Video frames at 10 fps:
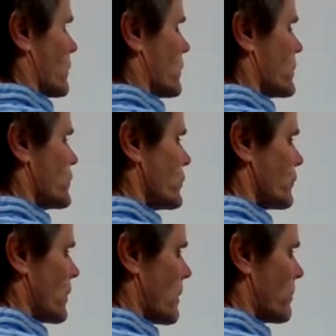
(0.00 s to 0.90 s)
This is
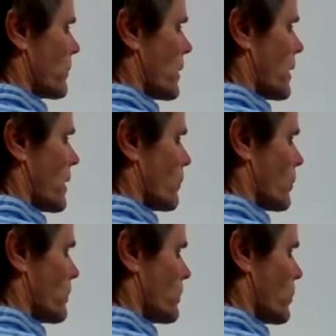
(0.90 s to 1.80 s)
from, uh,
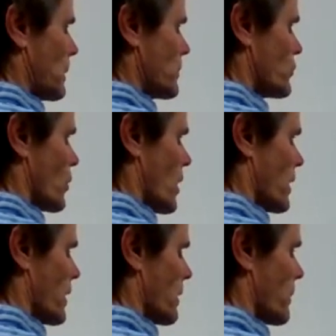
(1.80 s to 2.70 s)
we, have been
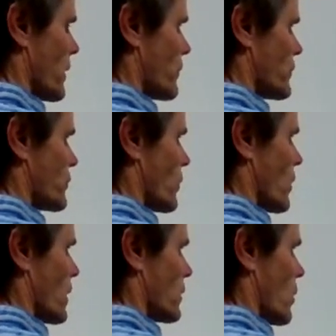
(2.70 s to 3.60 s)
talking about this a
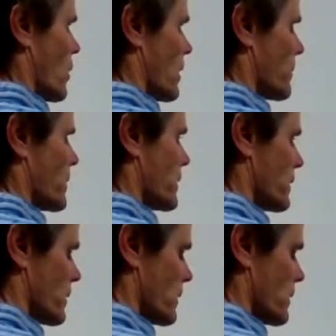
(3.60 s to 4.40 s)
lot, carbon.